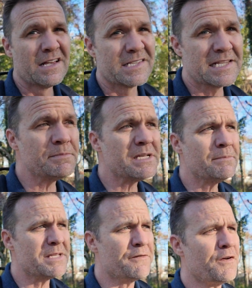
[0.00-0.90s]

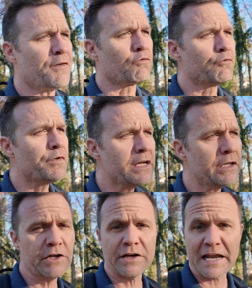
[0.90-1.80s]
Sometimes, if you have a
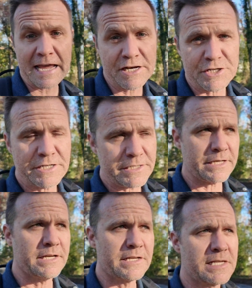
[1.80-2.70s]
really good agent,
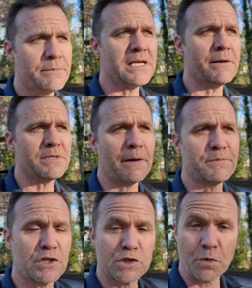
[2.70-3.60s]
sometimes up
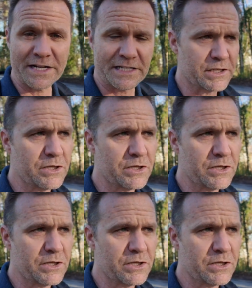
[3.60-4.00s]
to 20.